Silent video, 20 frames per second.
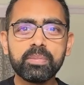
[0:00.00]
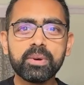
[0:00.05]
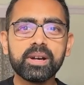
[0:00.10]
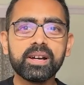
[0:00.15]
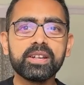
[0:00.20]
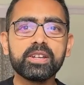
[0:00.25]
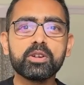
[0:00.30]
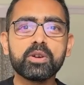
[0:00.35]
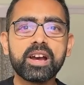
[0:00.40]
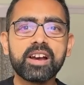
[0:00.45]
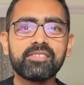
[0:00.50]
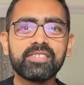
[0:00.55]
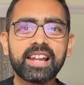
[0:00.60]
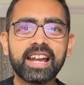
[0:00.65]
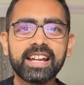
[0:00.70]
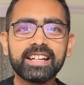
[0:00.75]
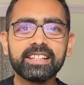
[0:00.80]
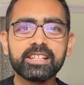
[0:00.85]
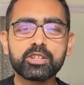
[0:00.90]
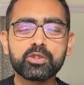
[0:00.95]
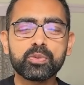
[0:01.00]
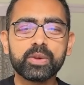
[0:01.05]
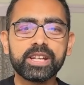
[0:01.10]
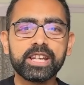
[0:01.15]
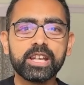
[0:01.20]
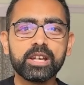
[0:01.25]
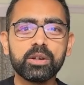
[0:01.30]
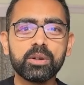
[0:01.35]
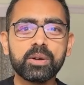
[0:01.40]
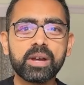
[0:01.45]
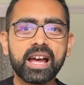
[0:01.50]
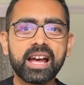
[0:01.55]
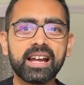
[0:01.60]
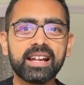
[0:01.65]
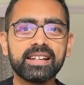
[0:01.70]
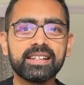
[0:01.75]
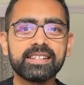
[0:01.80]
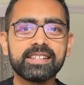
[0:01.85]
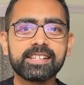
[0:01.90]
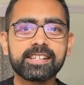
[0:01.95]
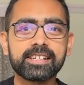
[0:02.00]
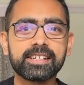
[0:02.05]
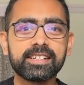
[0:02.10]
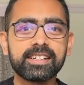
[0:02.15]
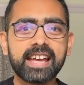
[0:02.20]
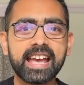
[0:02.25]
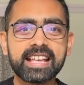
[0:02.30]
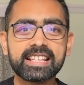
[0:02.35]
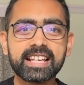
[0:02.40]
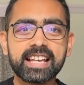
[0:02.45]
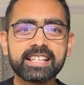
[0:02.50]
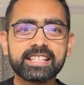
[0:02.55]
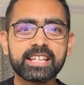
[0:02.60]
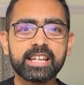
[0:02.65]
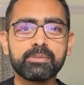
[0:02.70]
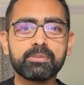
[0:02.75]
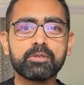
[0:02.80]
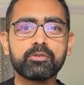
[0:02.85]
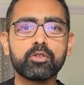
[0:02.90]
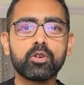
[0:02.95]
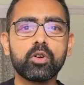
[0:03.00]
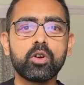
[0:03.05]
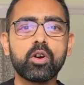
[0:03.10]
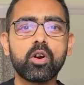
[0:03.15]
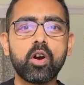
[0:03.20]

you have liked this video, and as I said before,